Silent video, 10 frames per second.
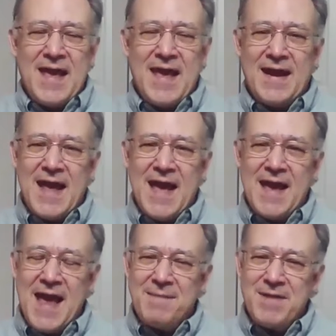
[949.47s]
And
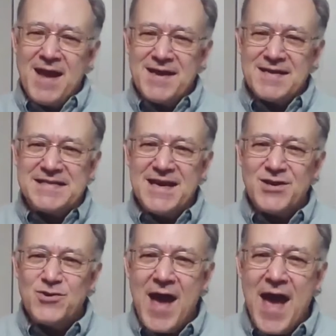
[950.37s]
I'm not going to tell
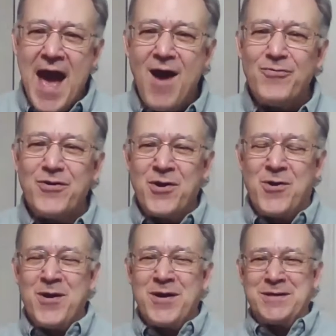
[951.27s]
you how they're
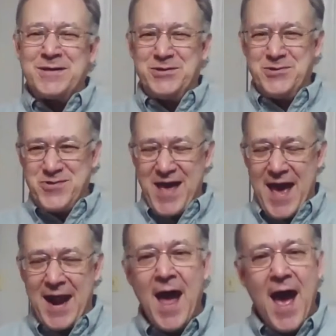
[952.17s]
going to do
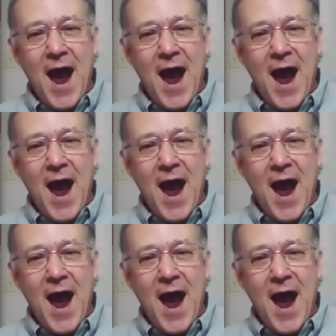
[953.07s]
that.